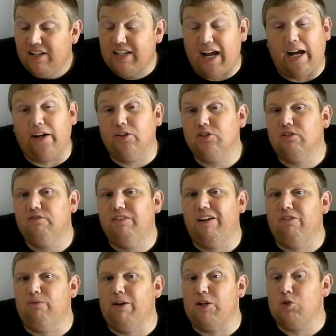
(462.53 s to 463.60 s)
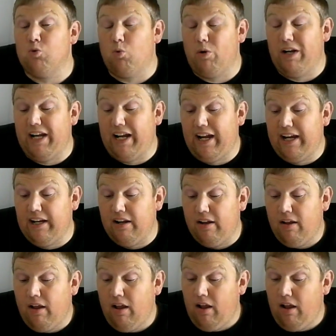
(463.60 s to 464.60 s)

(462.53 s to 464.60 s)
Tigers are favored by 28.